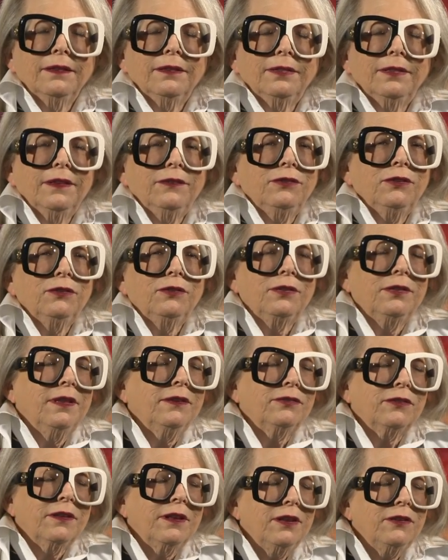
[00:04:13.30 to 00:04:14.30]
this is
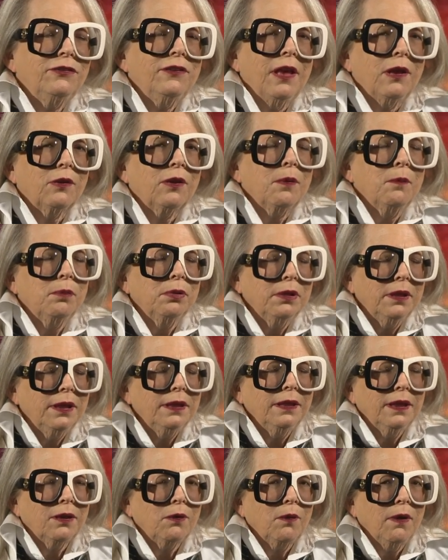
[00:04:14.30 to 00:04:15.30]
going to sound
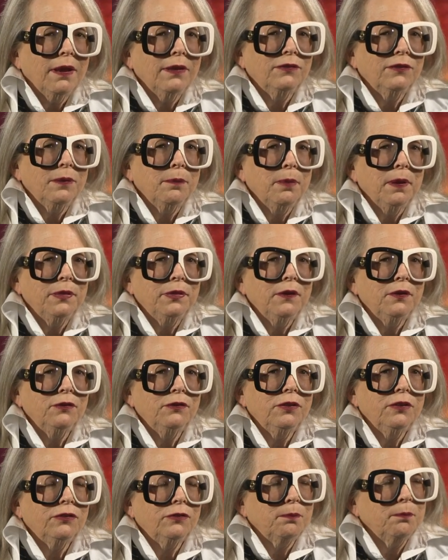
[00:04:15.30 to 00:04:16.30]
completely crazy, but
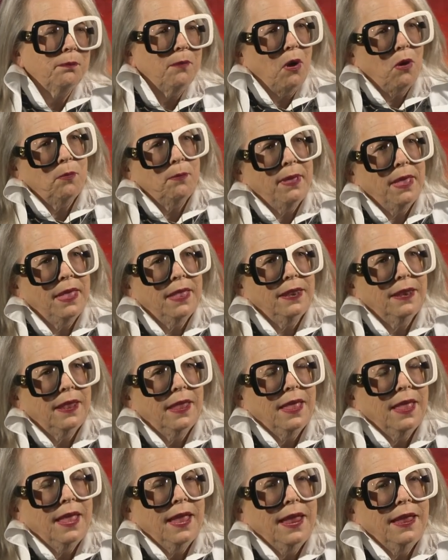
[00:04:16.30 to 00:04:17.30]
there's this moment
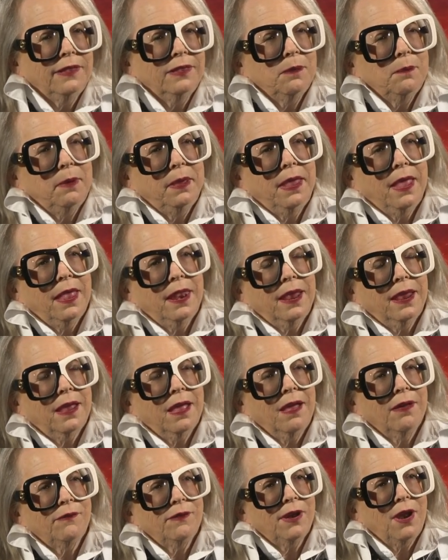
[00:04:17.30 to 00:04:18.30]
in the beginning
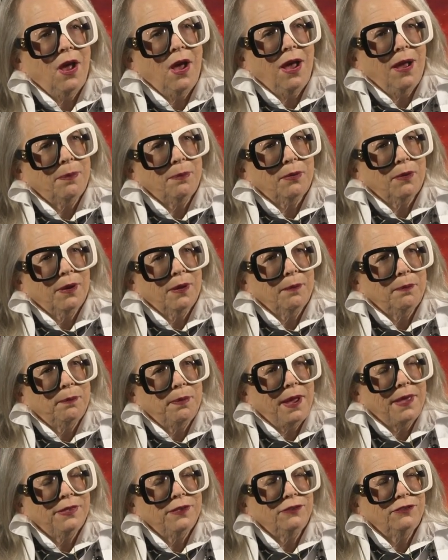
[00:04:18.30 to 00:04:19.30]
of an opera
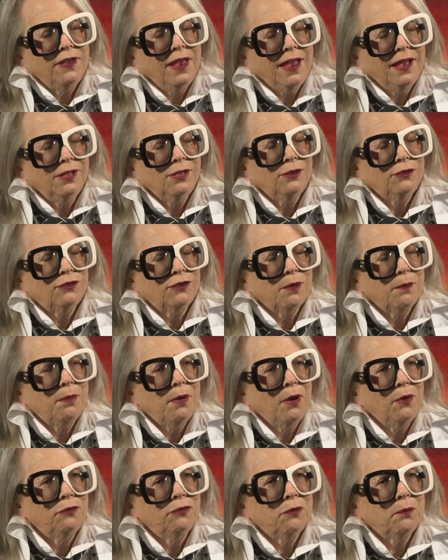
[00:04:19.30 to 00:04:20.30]
by this English
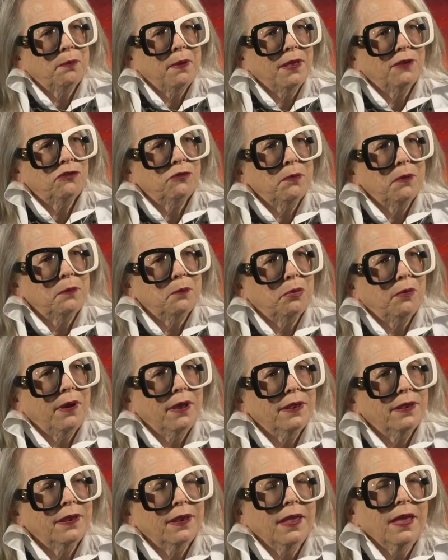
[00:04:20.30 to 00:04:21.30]
composer, Benjamin
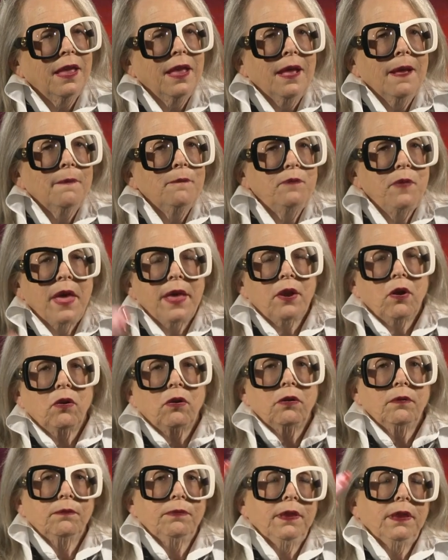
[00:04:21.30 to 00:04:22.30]
Britten, that
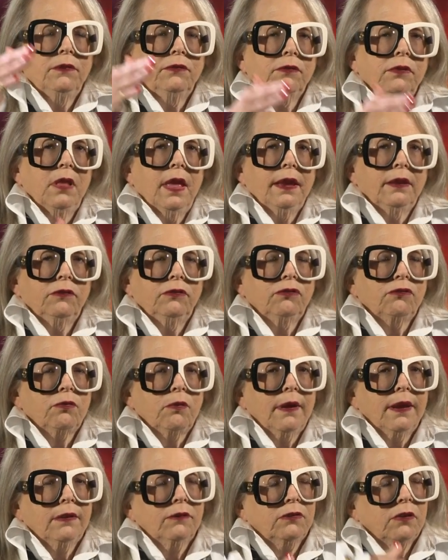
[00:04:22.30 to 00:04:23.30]
are these like
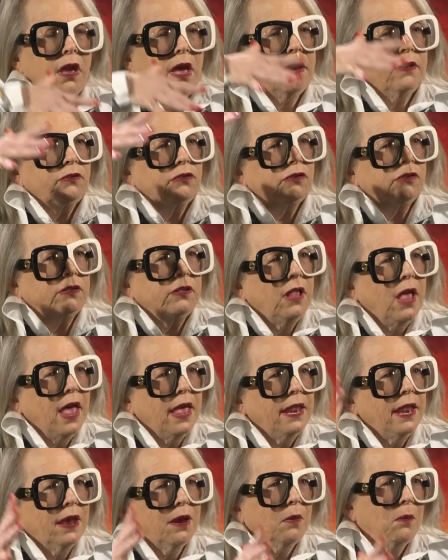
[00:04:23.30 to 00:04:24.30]
strings kind of
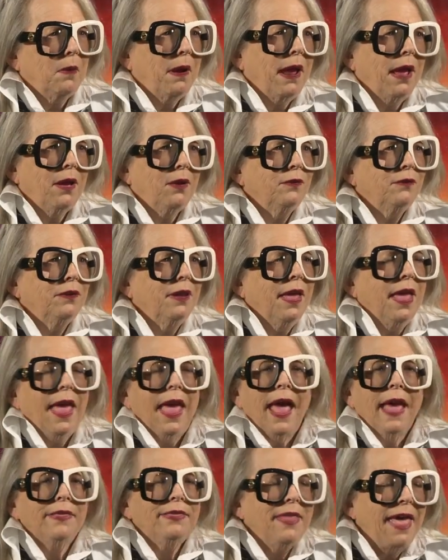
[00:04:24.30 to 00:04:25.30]
sliding around,
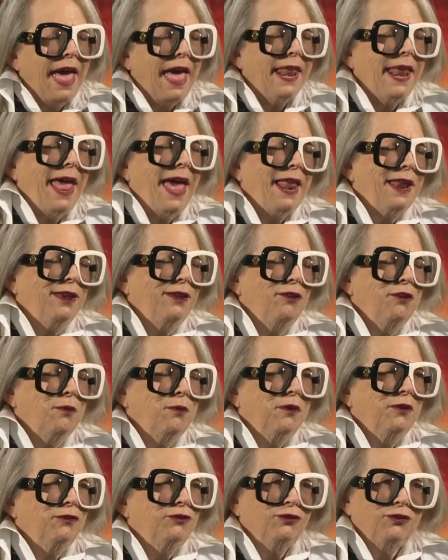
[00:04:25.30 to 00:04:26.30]
and that had a
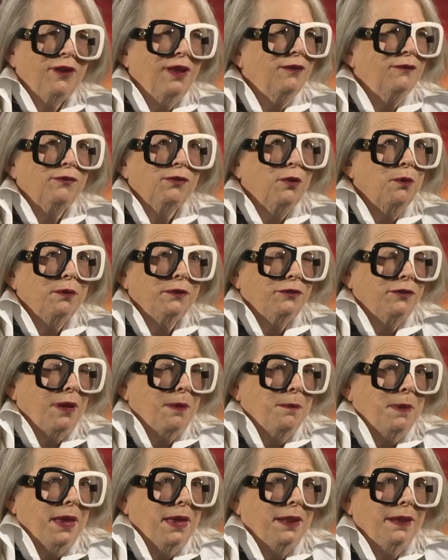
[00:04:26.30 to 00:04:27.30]
huge influence
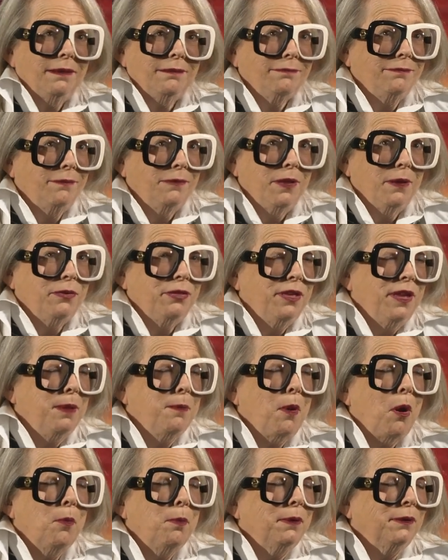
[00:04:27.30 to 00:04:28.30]
on me, and the
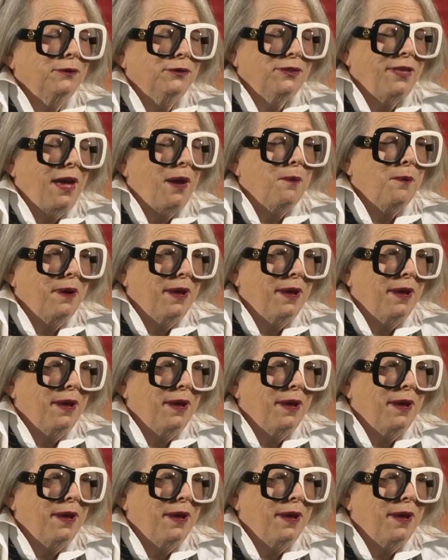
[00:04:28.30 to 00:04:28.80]
theme opens that